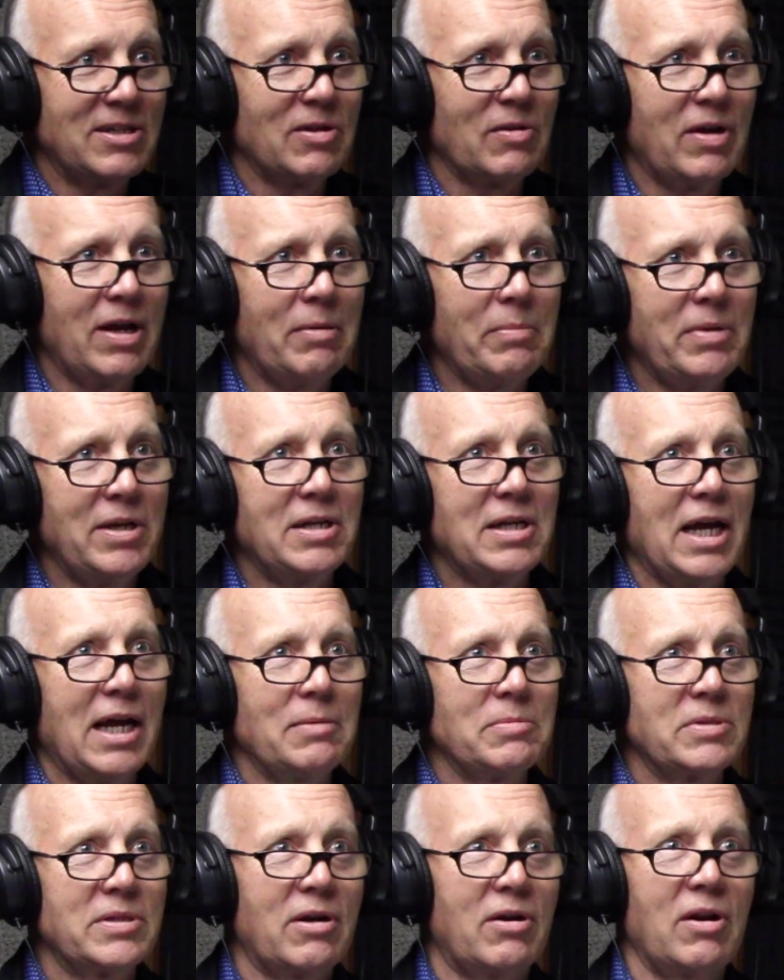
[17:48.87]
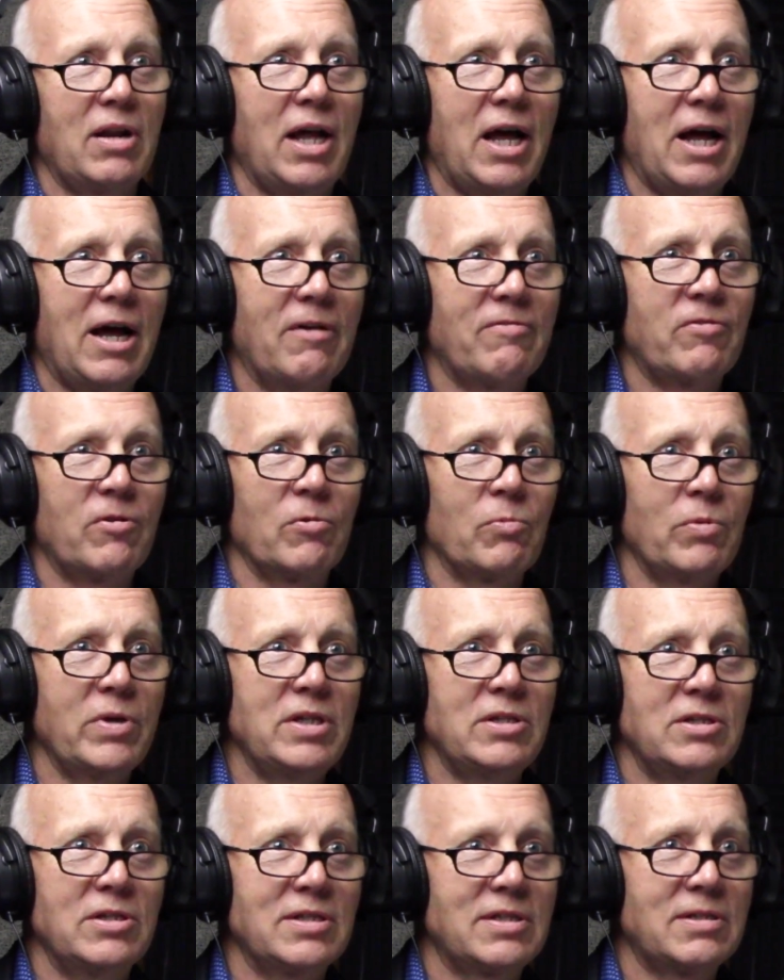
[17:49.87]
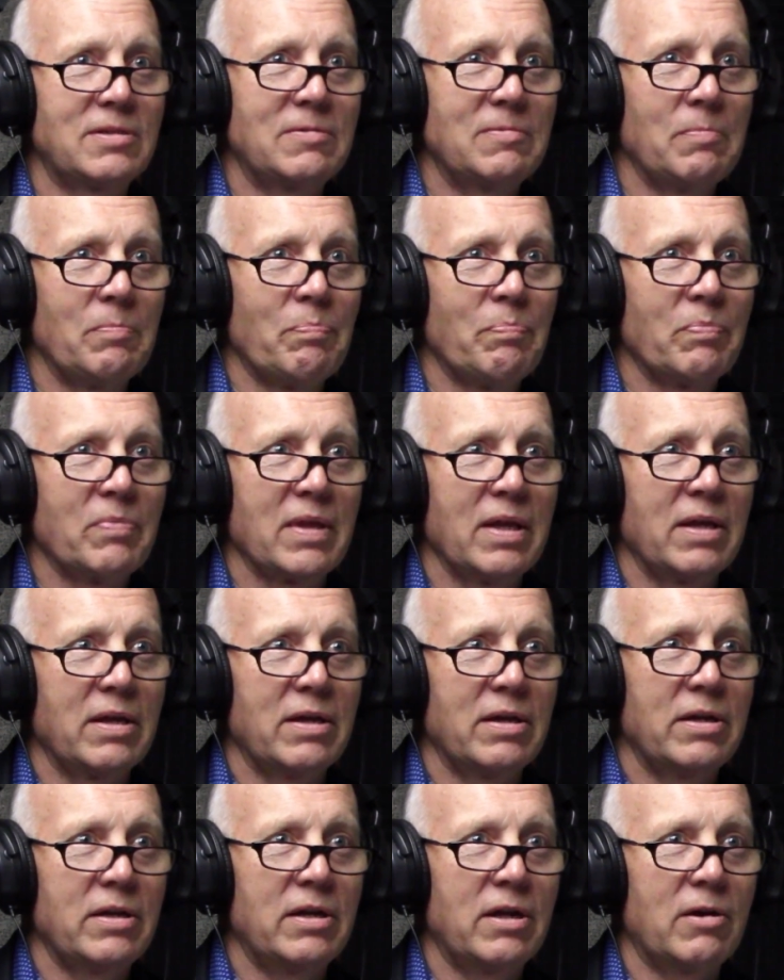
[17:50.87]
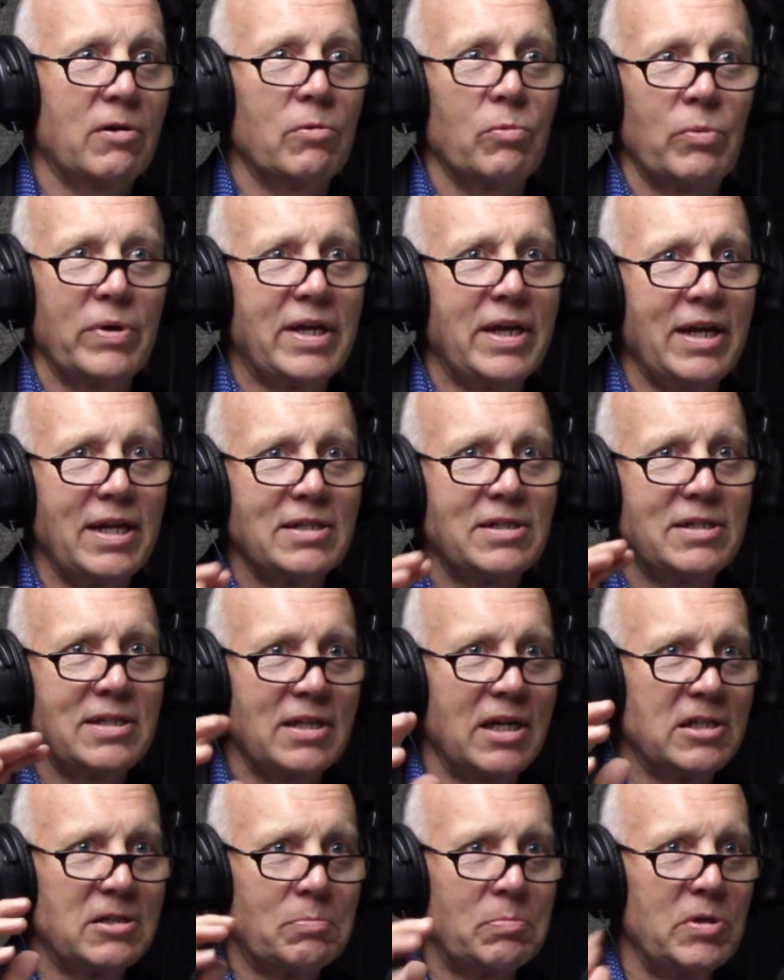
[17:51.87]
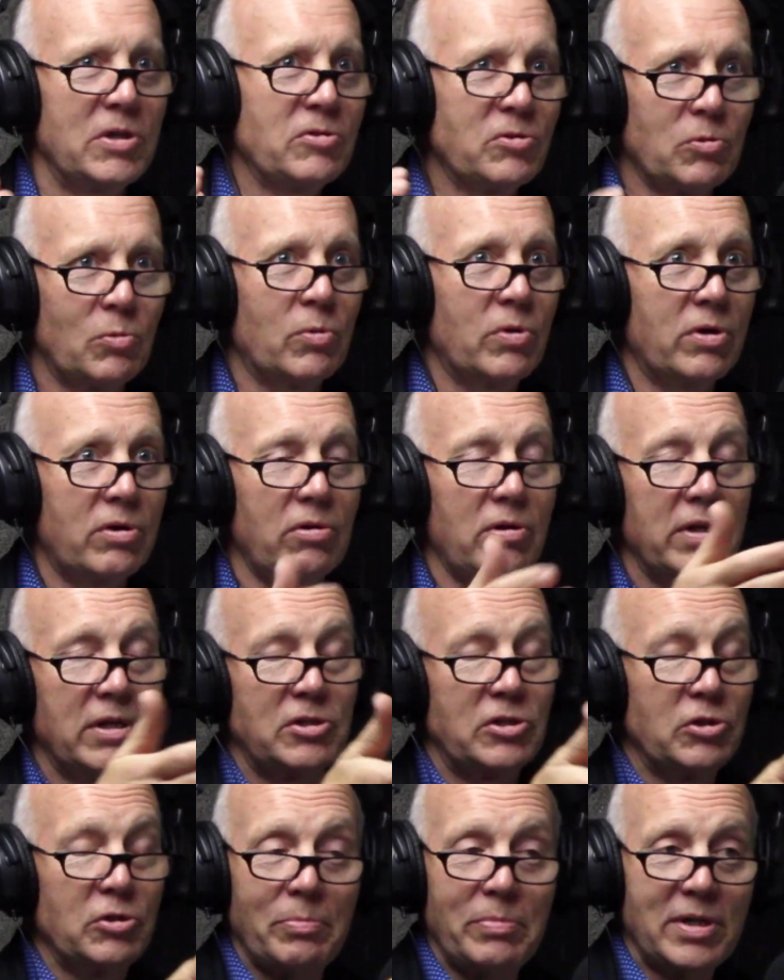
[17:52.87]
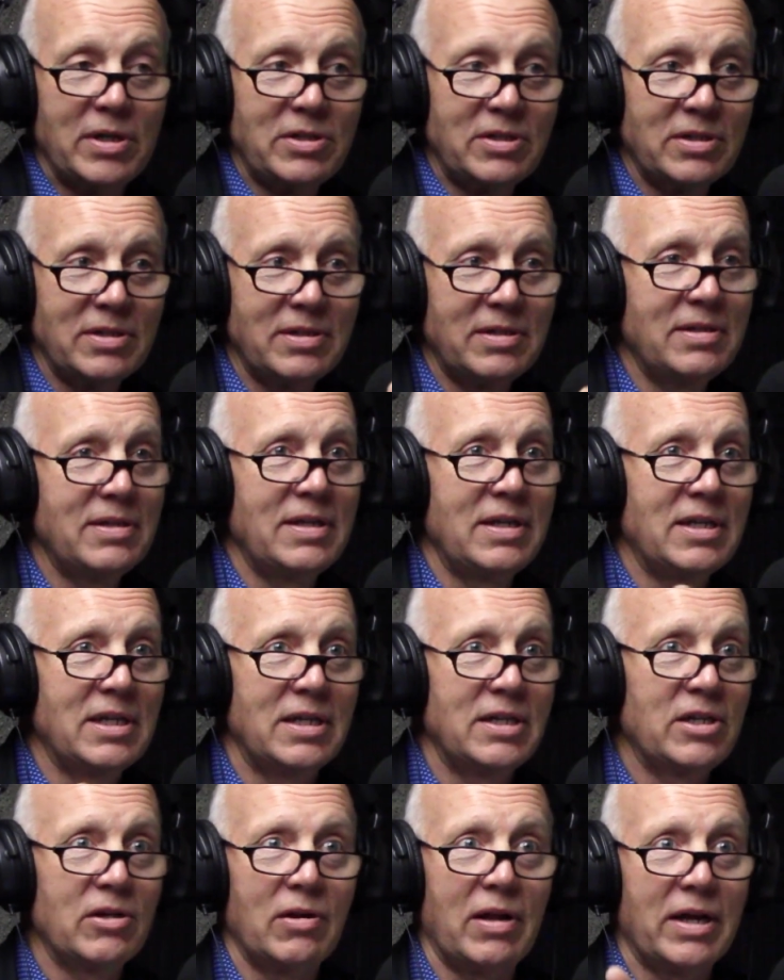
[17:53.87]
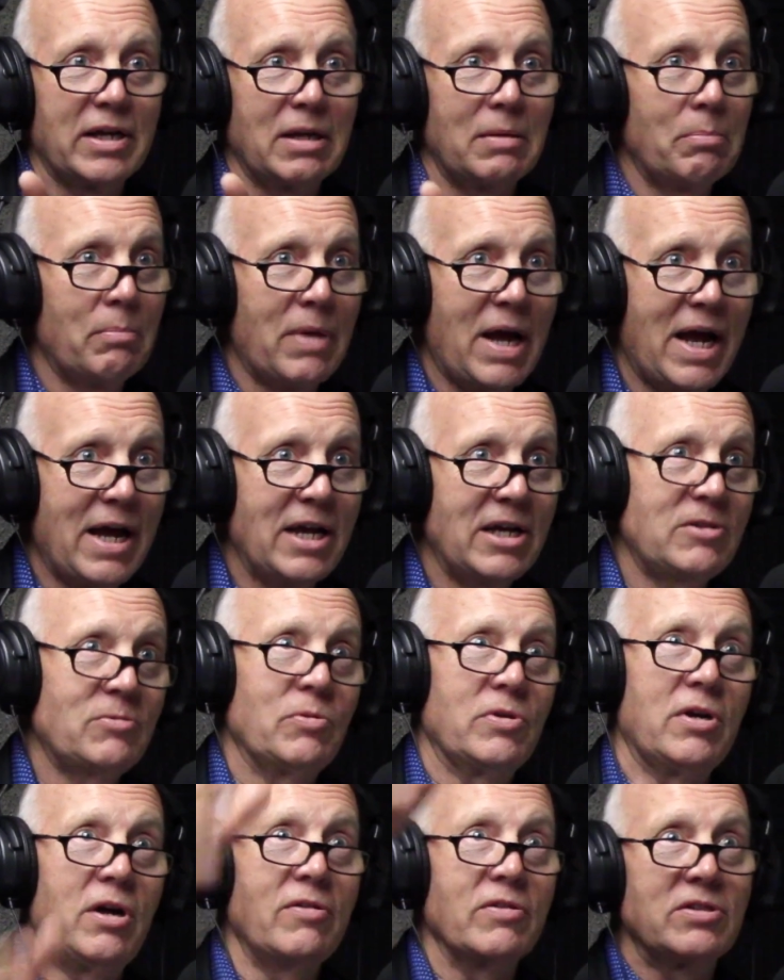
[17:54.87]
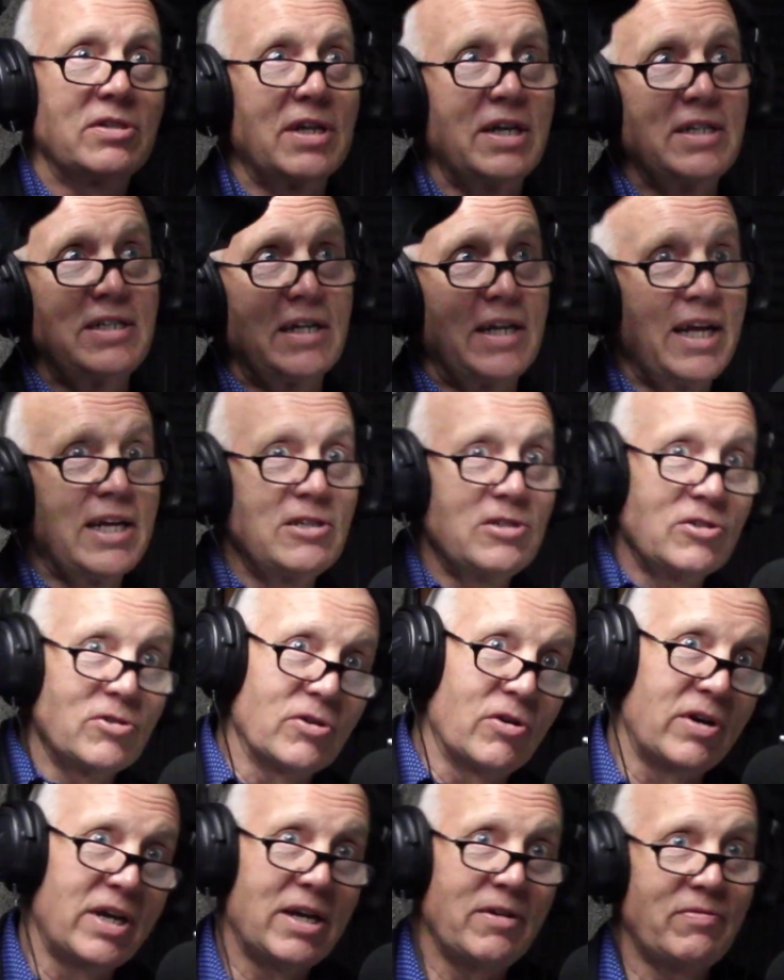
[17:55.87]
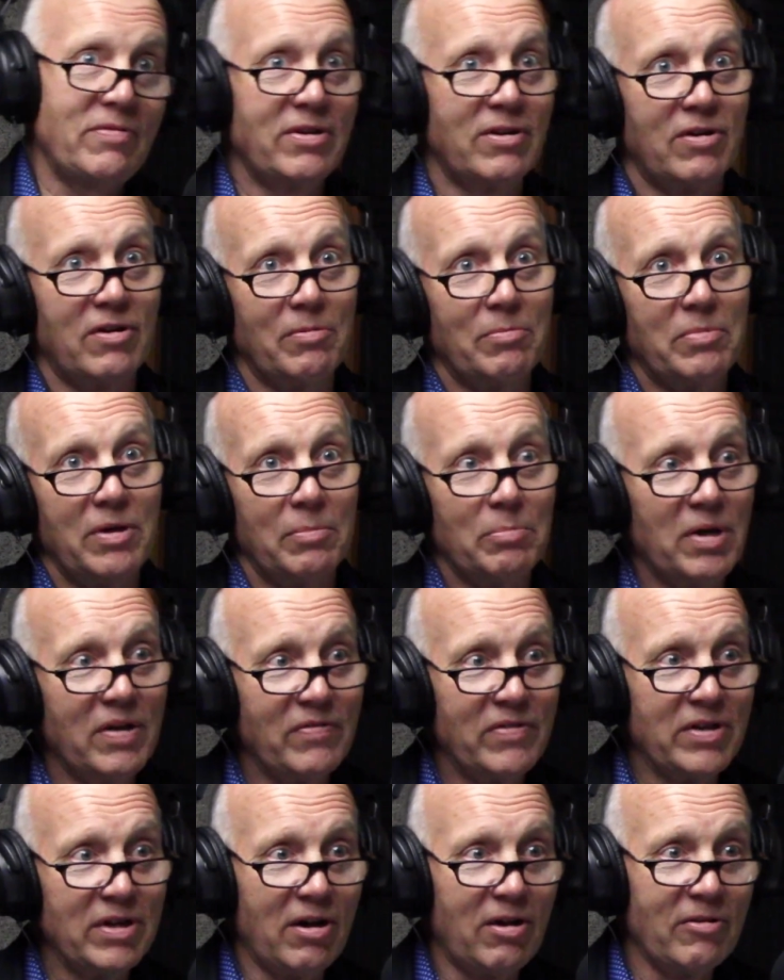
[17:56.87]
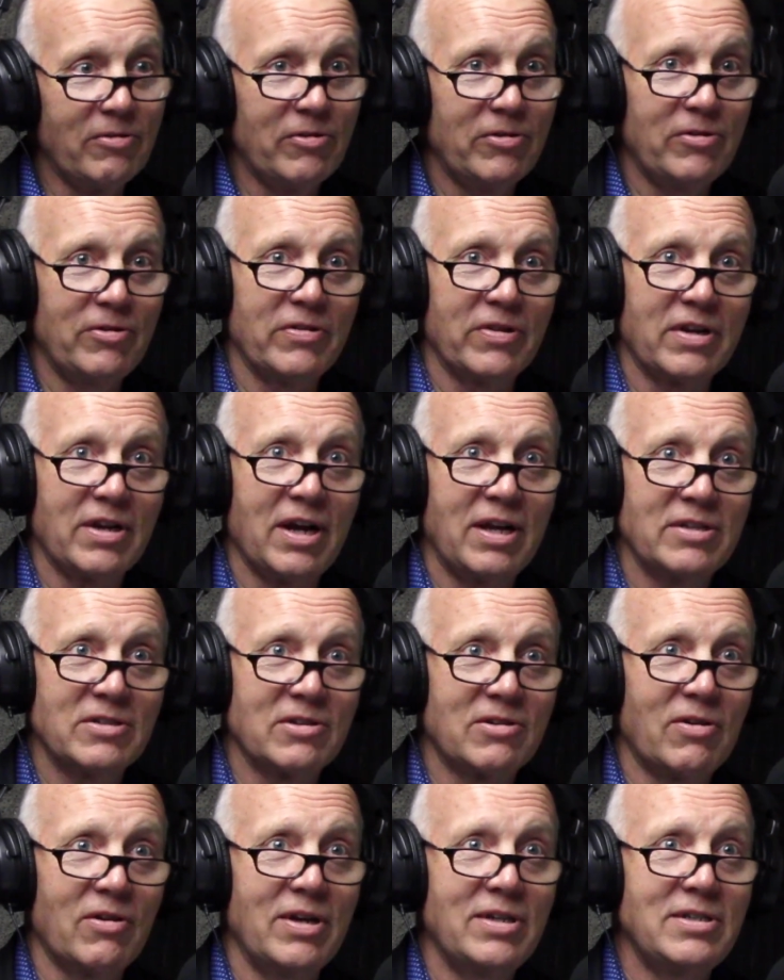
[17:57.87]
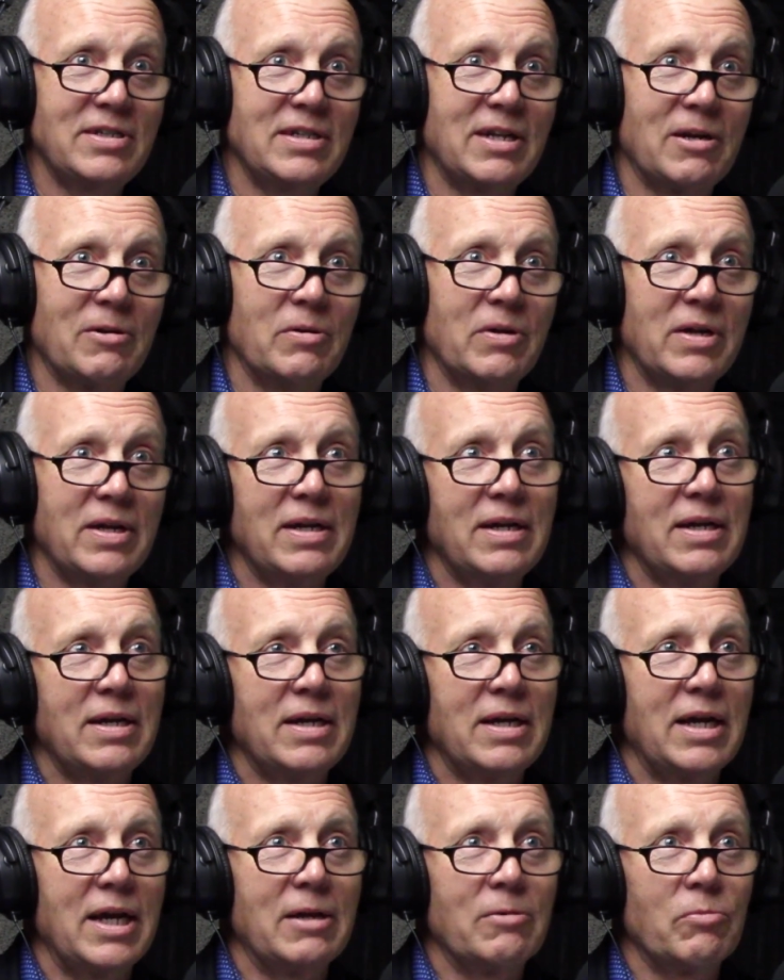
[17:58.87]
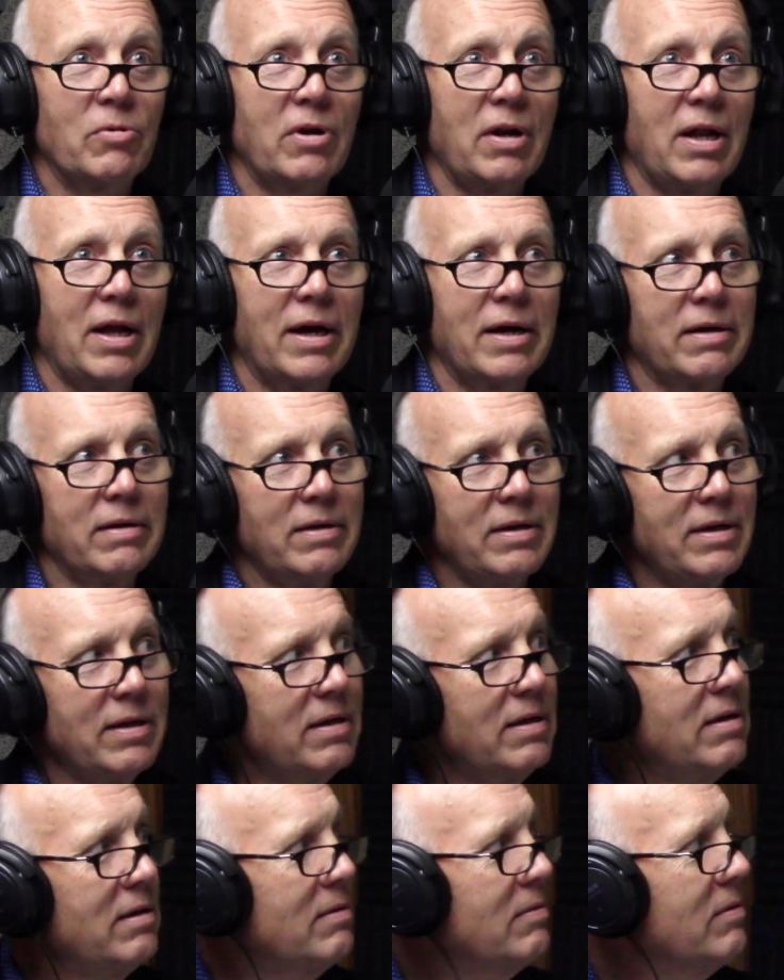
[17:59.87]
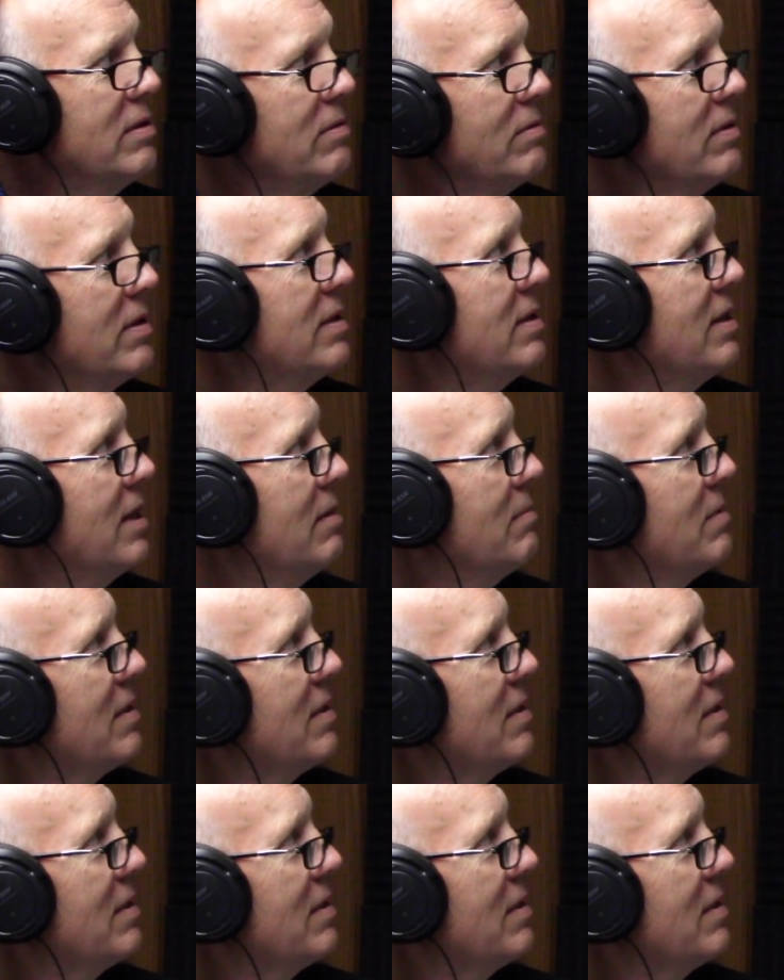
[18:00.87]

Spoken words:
so how many times in our life are we just, you know, we can't see that spiritual world, as you mentioned, you know, like in Mass when all the saints and angels are heaven or above the altar during the consecration, and we're like, I wonder what time